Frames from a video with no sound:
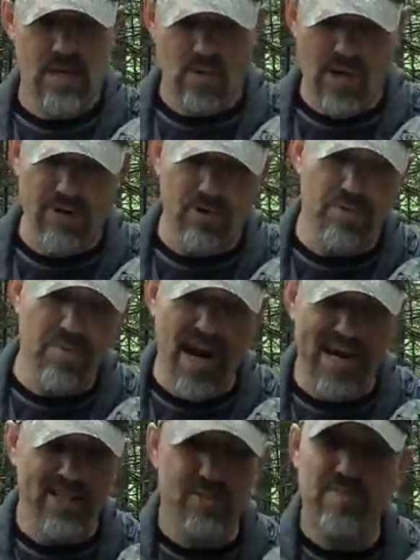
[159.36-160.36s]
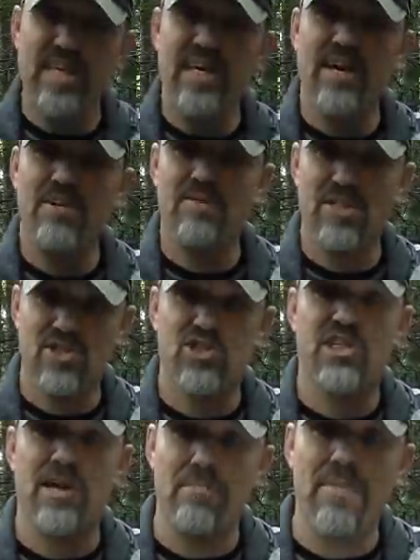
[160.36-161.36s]
What it reminds me of is
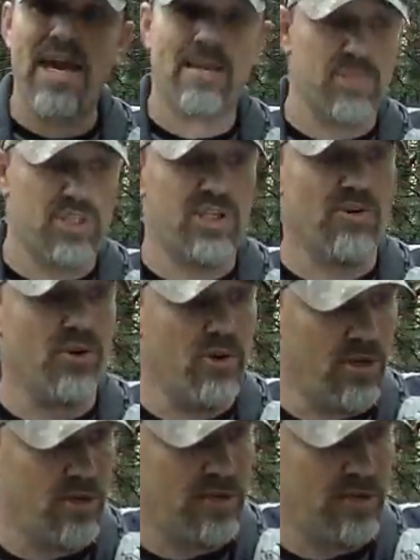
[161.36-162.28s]
chip bag material.